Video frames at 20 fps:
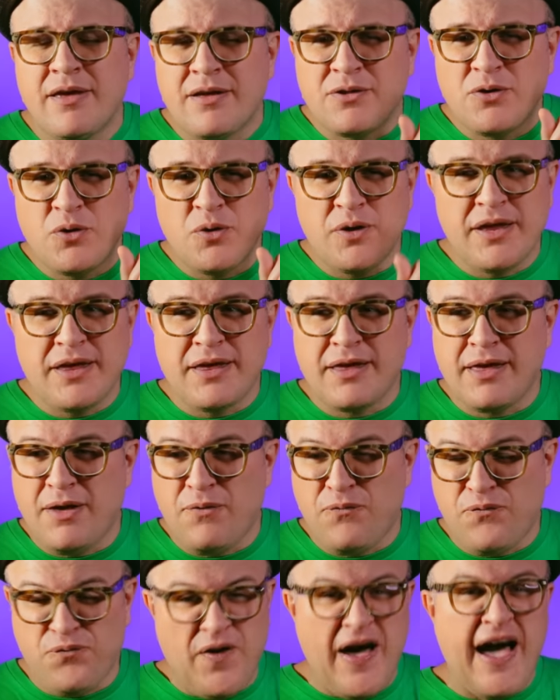including
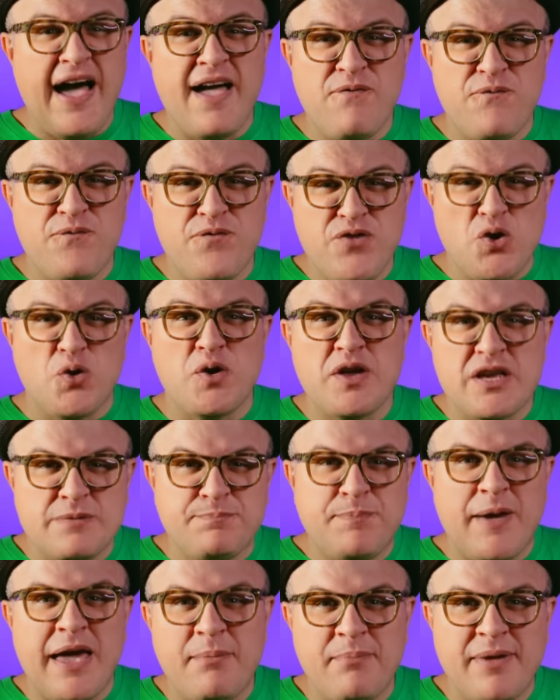five furious
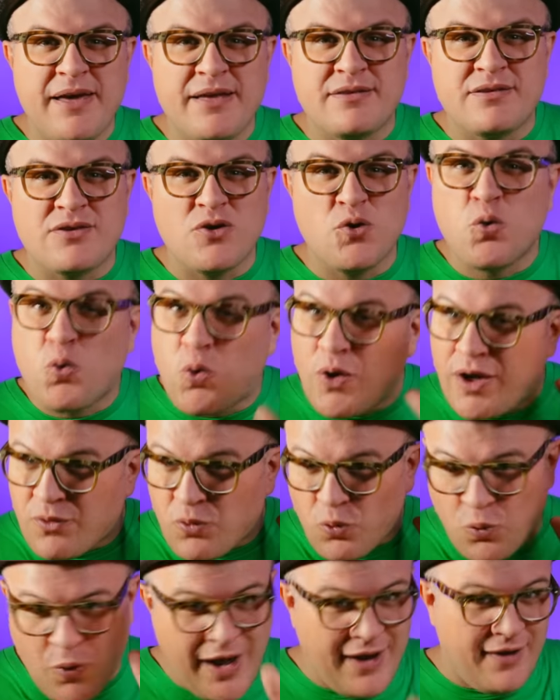bandmates who
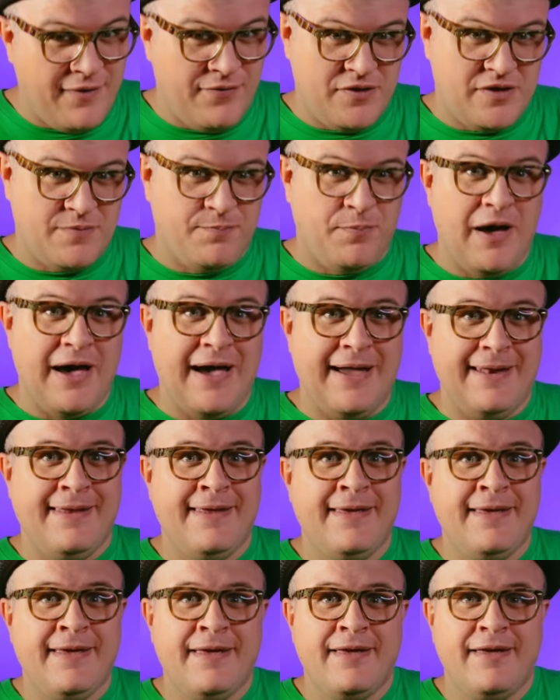quit right on the spot.
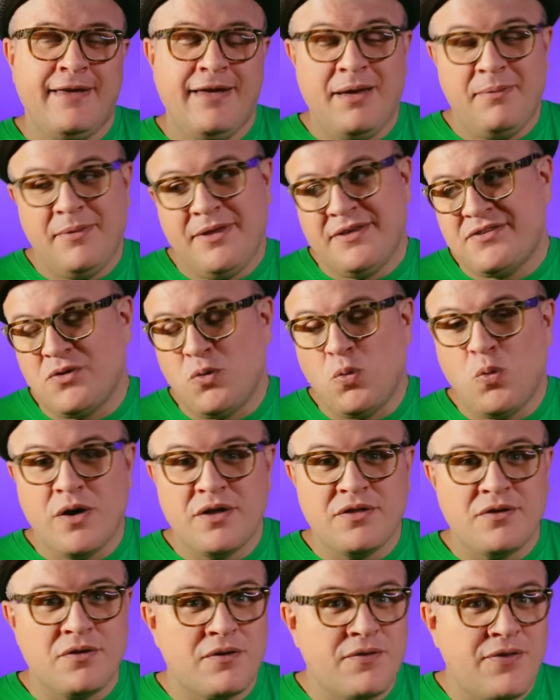I mean, it's a
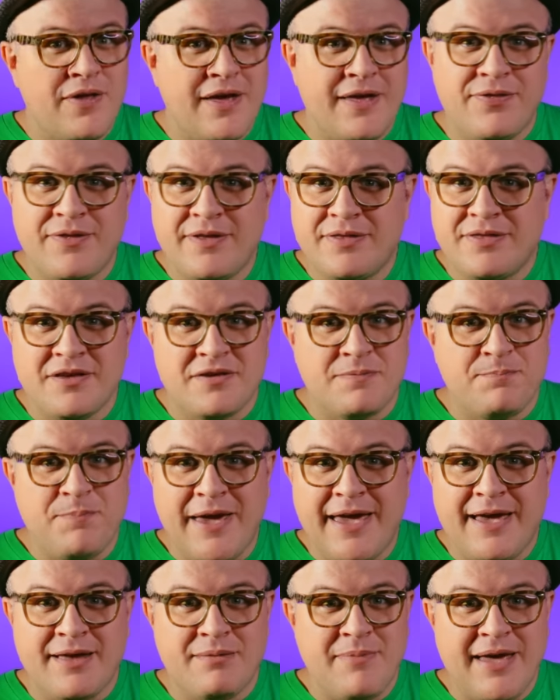wonder then that this
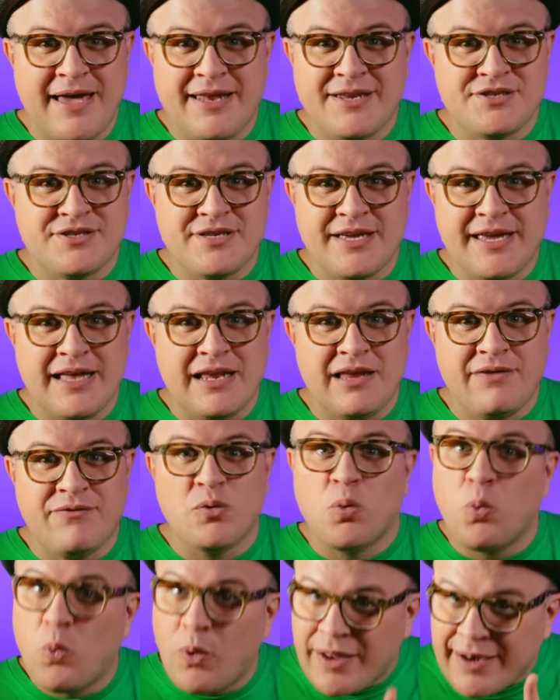band managed to get
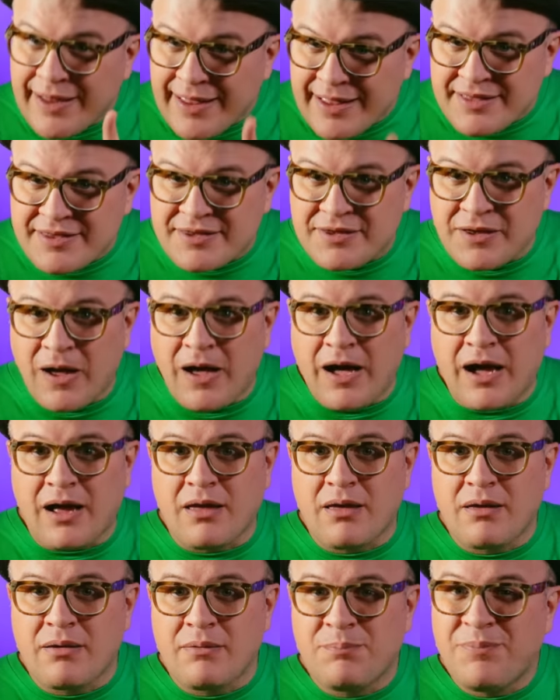even one hit
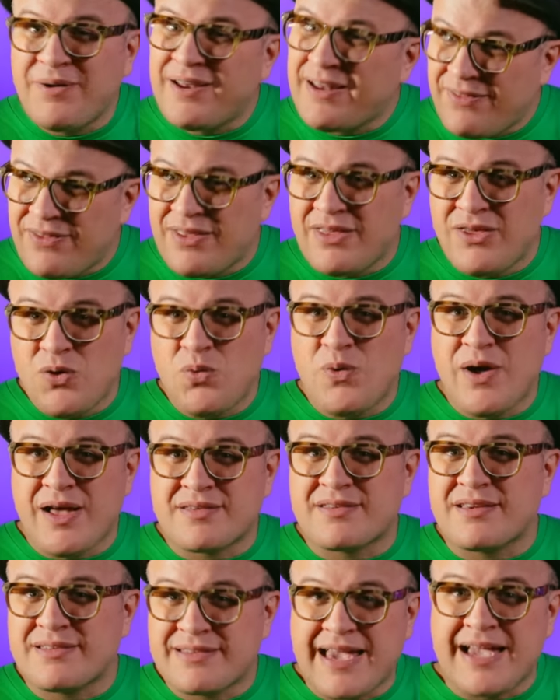song, but in the U
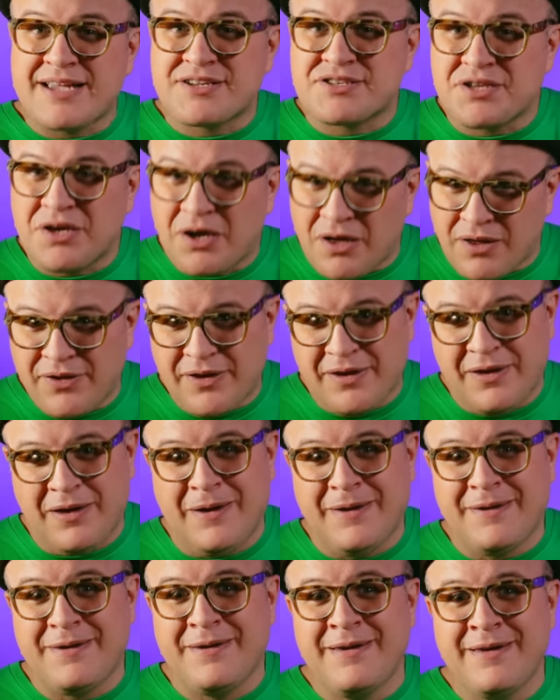S it's actually all it
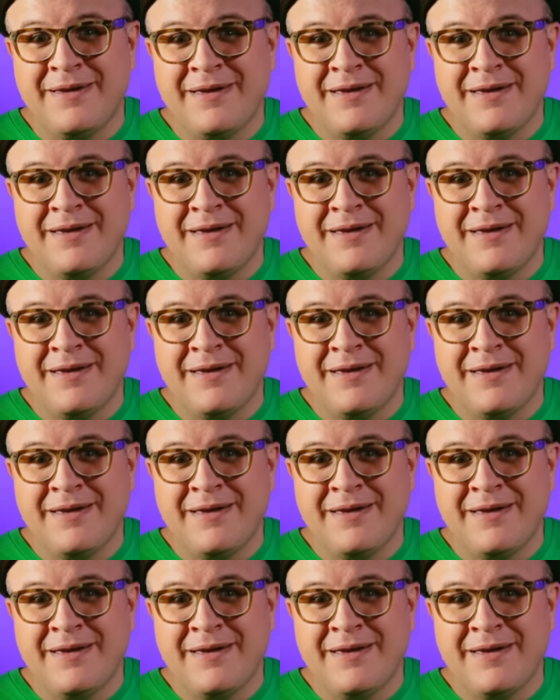got.